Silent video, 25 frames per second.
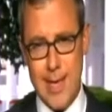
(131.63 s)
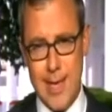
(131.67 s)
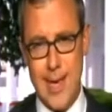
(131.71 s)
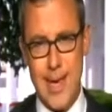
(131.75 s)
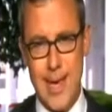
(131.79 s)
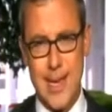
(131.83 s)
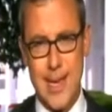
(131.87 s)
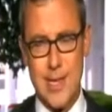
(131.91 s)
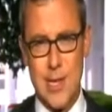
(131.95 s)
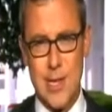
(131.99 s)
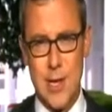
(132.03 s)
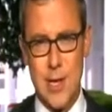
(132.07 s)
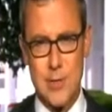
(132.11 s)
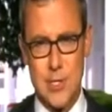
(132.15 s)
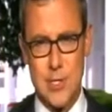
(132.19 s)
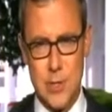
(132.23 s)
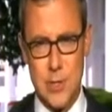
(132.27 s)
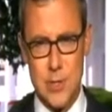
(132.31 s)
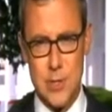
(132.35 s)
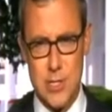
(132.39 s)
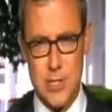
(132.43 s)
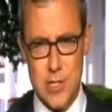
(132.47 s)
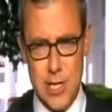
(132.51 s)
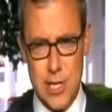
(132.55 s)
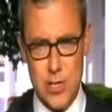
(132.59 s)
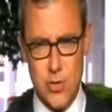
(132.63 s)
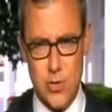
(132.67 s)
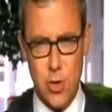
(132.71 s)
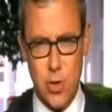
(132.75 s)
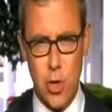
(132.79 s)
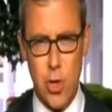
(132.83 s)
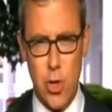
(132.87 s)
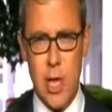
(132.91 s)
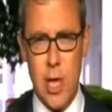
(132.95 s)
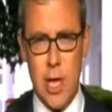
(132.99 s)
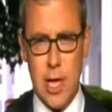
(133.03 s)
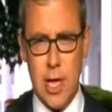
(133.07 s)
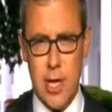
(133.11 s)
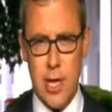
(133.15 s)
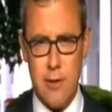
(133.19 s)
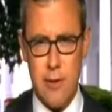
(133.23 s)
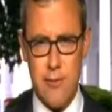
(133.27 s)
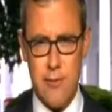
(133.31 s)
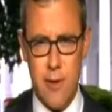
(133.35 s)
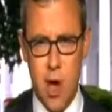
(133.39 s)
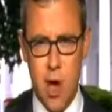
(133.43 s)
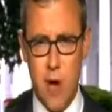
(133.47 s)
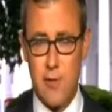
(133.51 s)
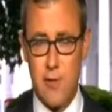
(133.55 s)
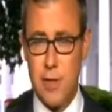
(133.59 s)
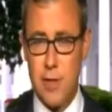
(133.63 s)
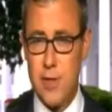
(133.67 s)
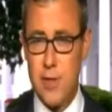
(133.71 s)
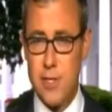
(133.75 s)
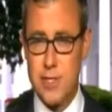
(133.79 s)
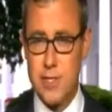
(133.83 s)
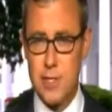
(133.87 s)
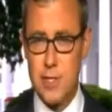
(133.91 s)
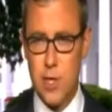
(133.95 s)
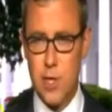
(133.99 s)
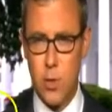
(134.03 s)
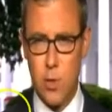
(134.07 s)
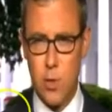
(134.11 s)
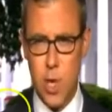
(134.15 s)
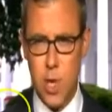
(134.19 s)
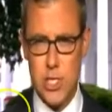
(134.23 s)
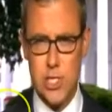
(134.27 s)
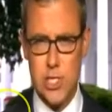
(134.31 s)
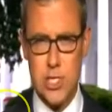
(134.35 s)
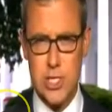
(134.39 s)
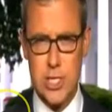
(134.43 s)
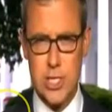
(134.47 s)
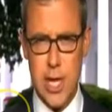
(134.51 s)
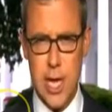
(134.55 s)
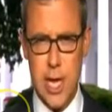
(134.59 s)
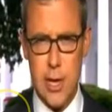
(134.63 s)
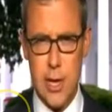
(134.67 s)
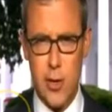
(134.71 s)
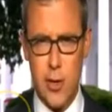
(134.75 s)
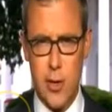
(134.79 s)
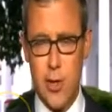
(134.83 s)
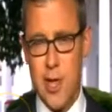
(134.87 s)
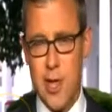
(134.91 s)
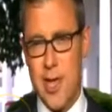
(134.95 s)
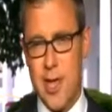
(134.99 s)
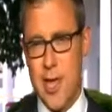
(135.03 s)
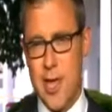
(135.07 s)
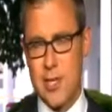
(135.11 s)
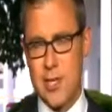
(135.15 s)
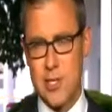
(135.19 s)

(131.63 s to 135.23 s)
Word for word: uh, you know, so central involved in this uh, Russian scandal.